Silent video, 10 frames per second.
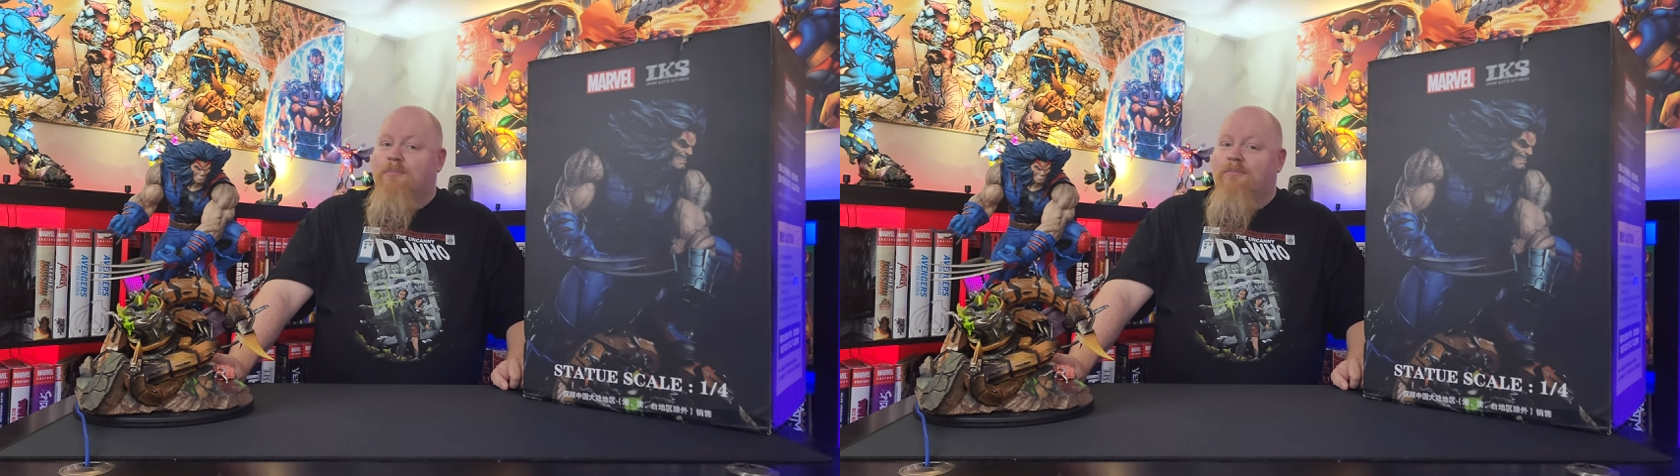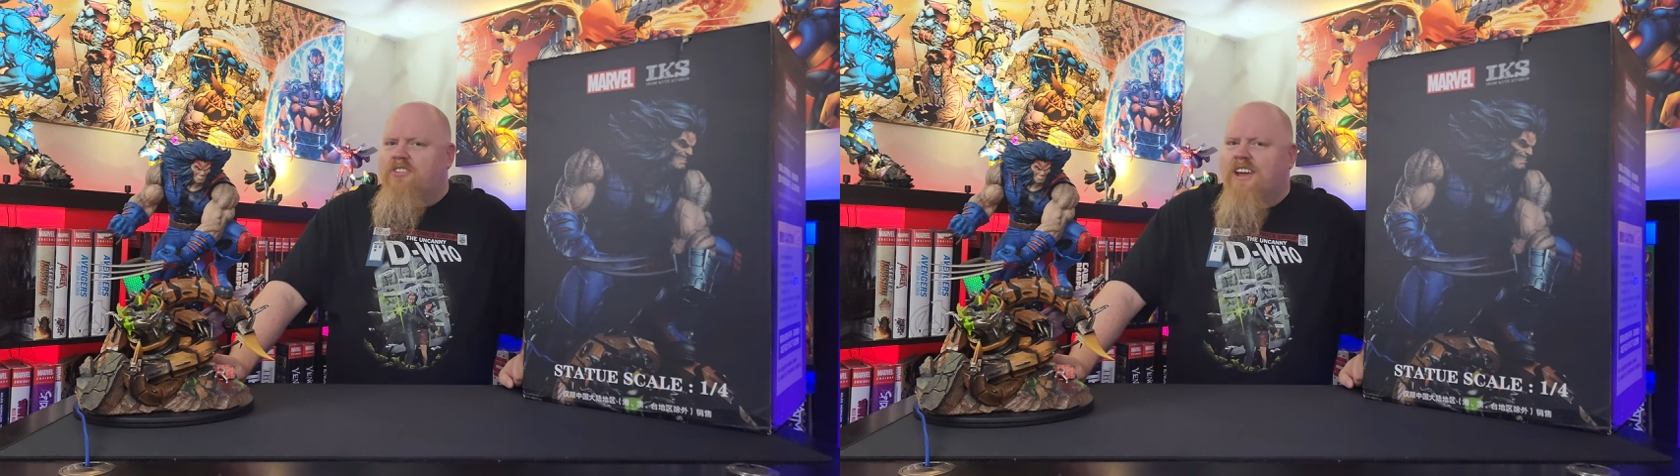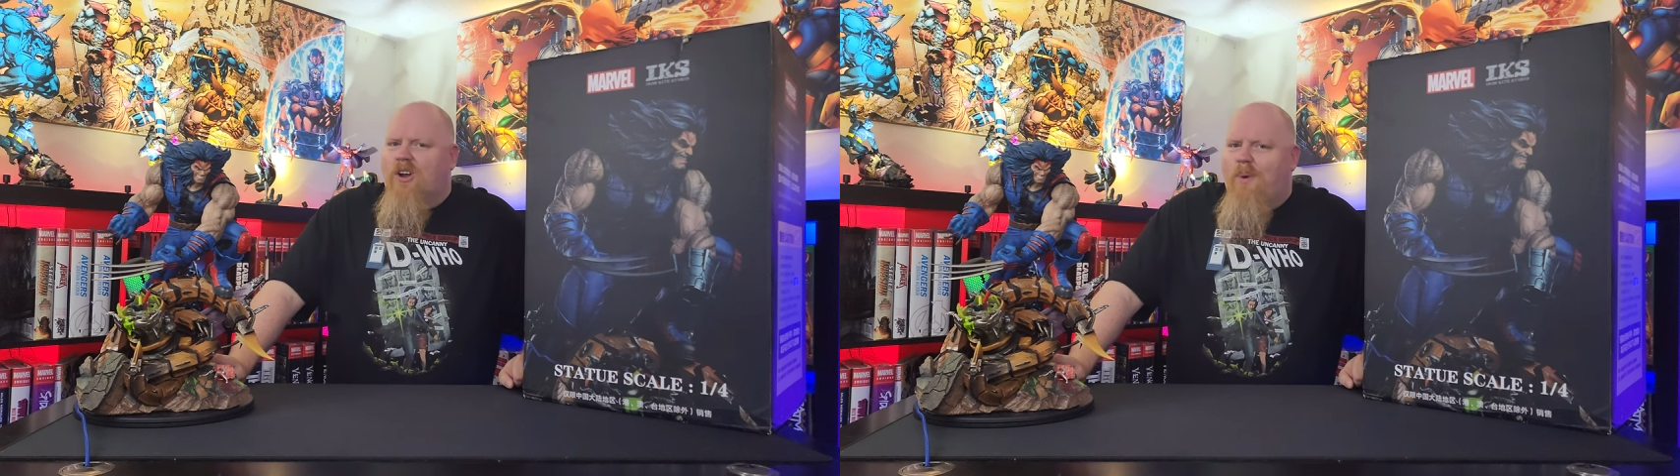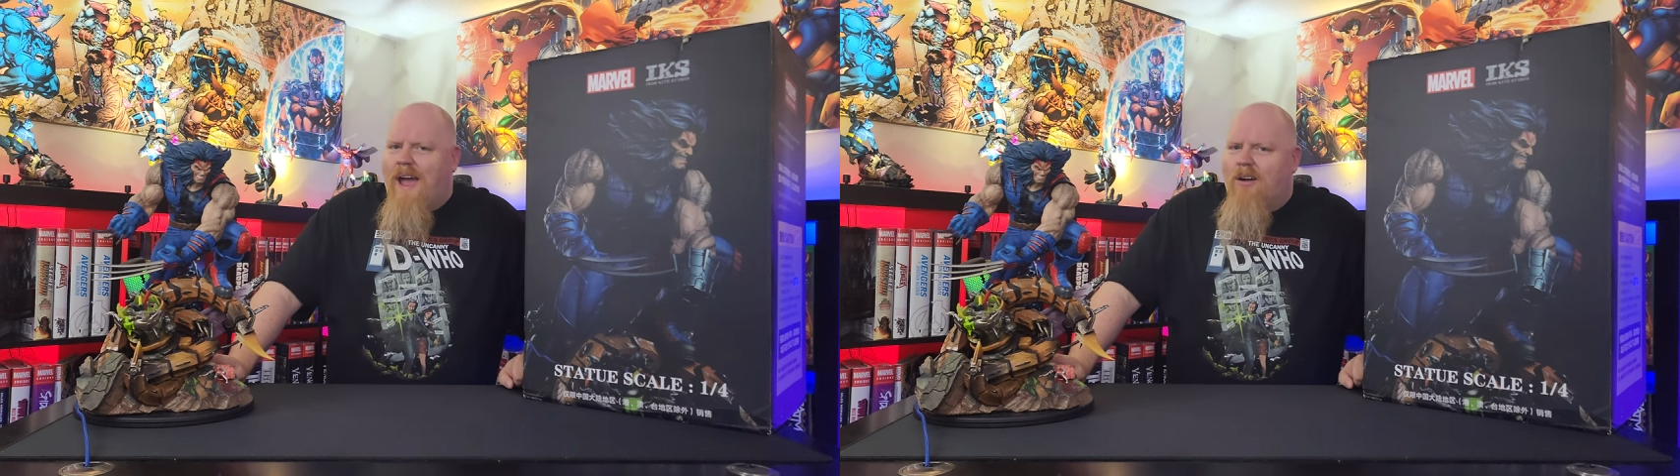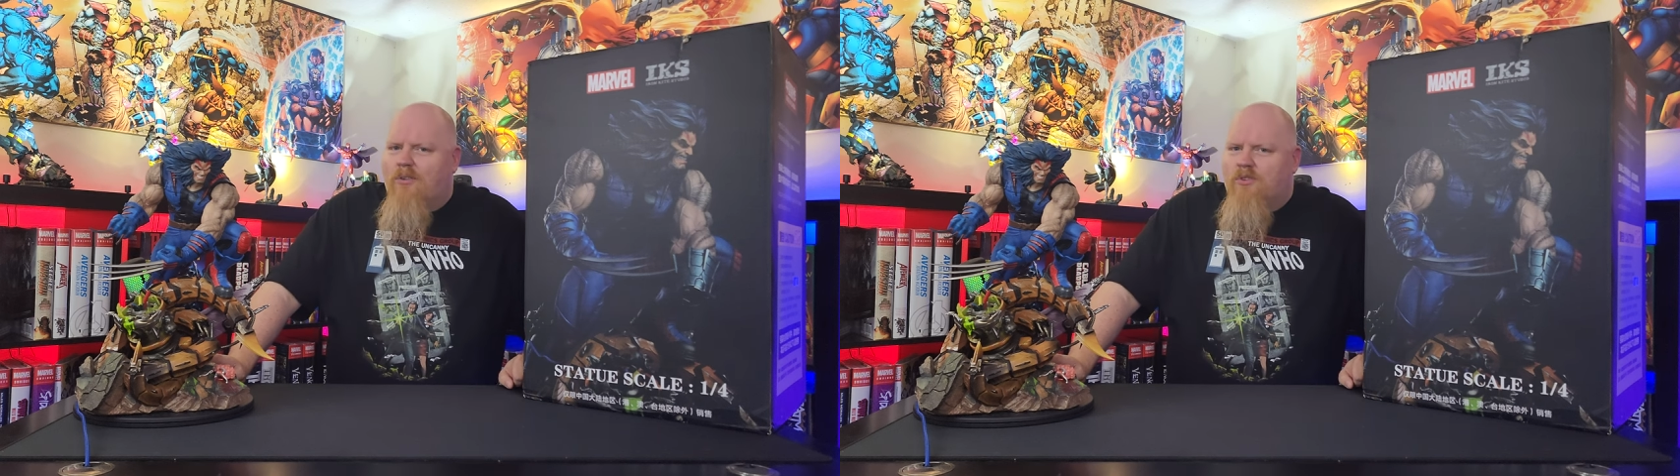Stick
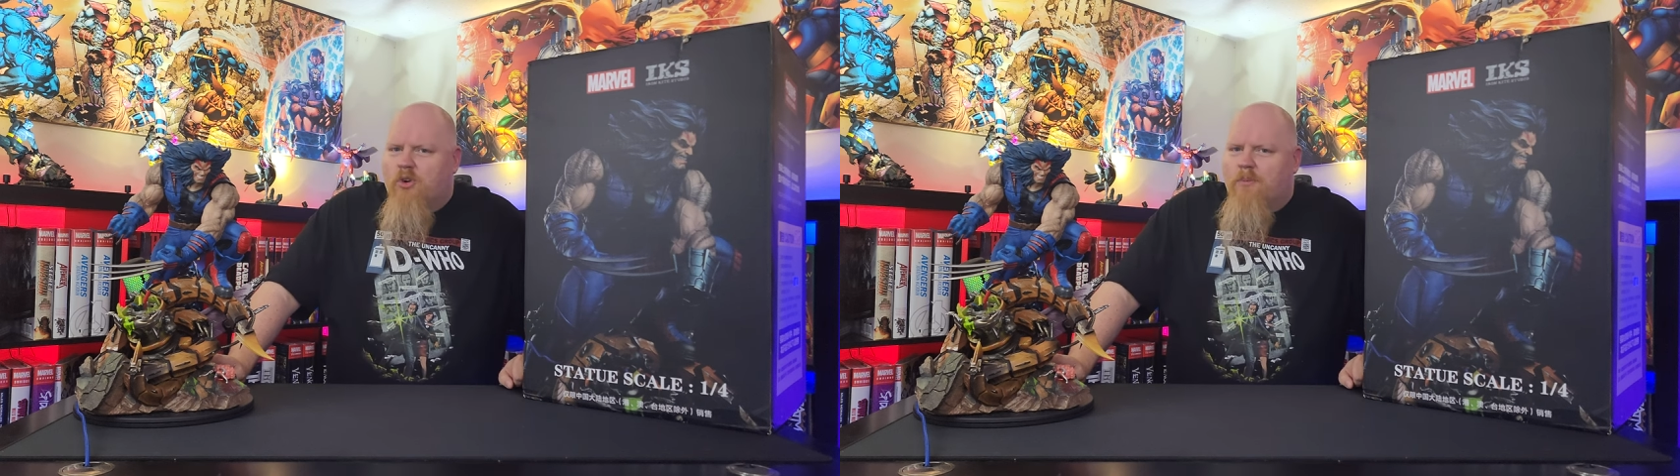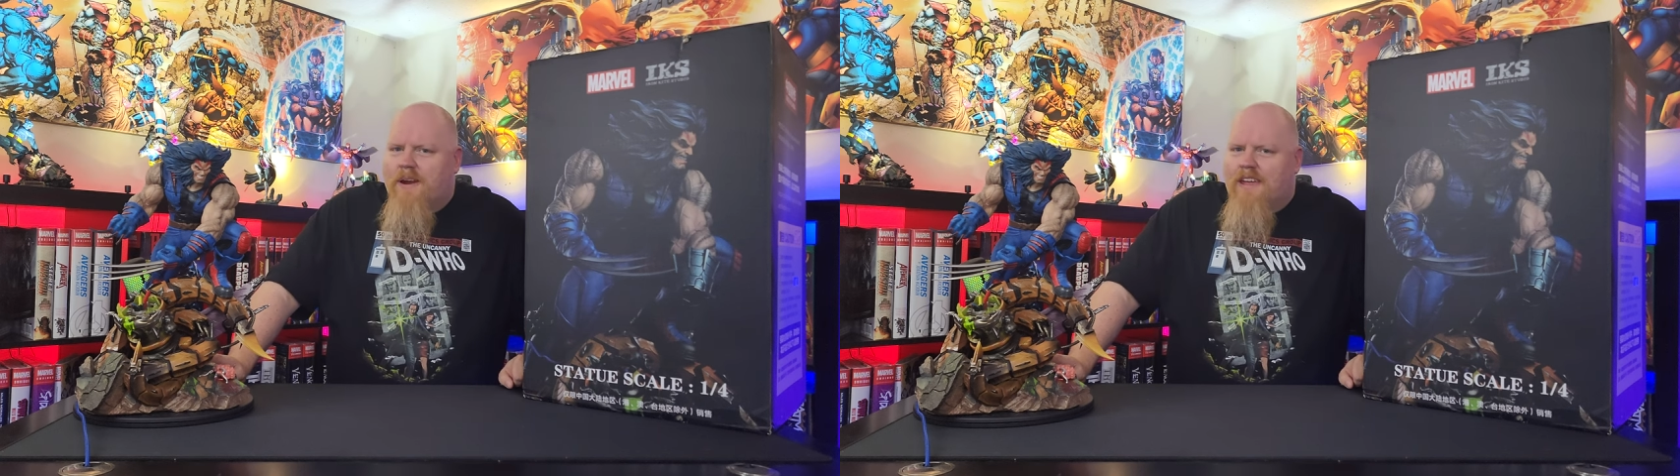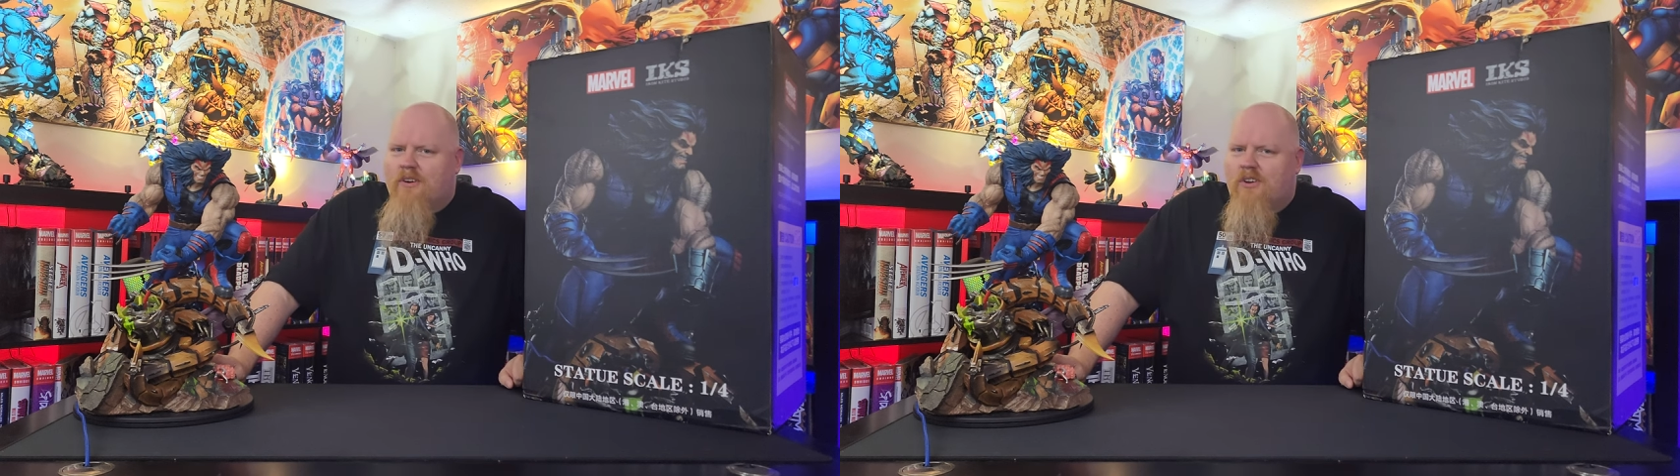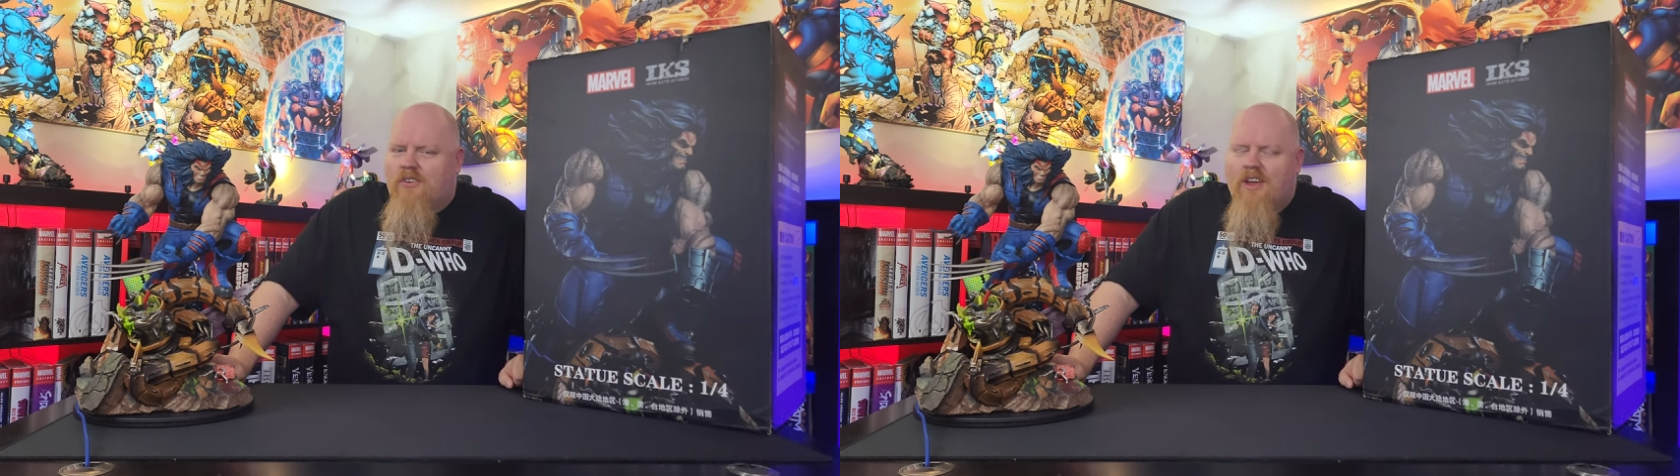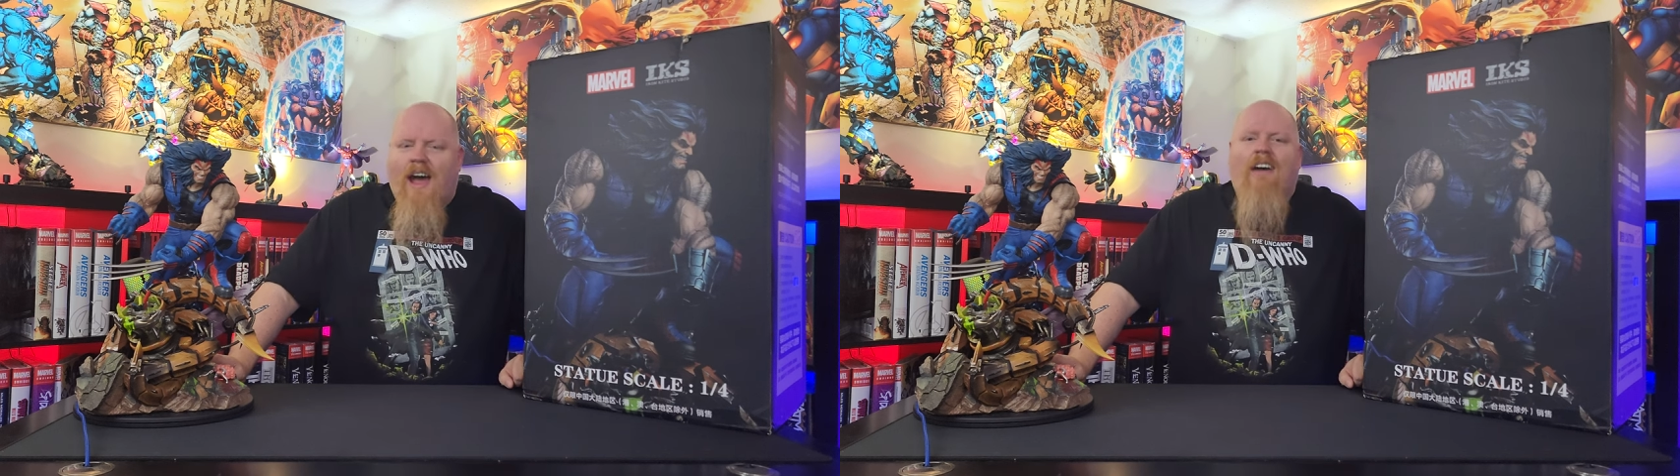around, true
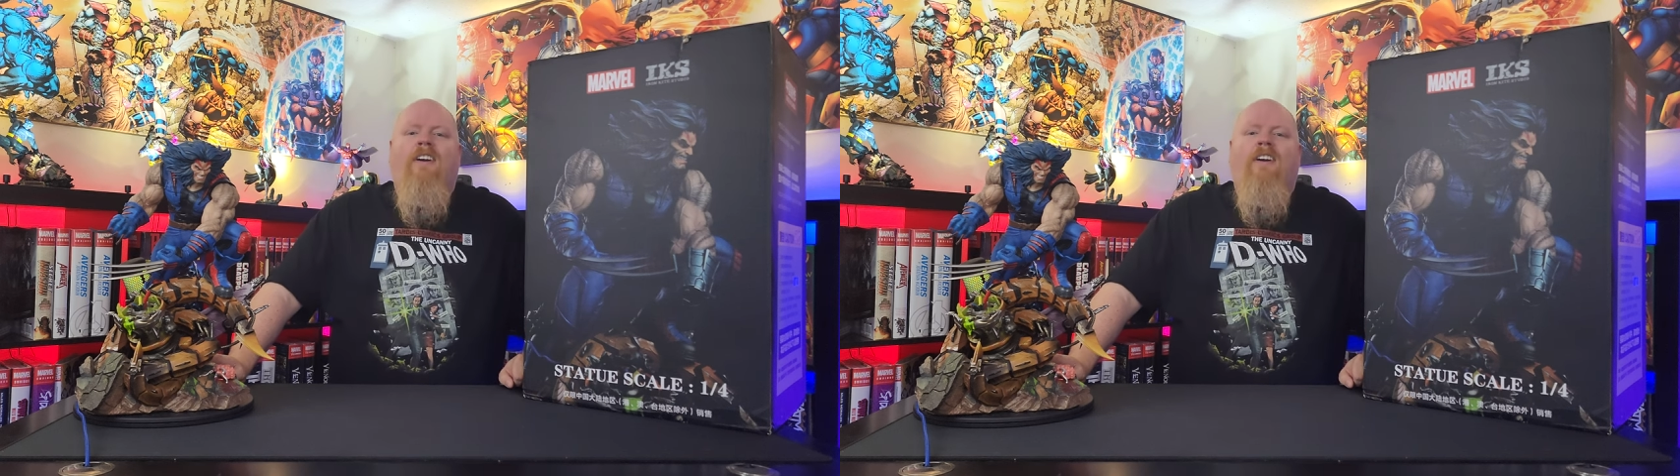believers. I've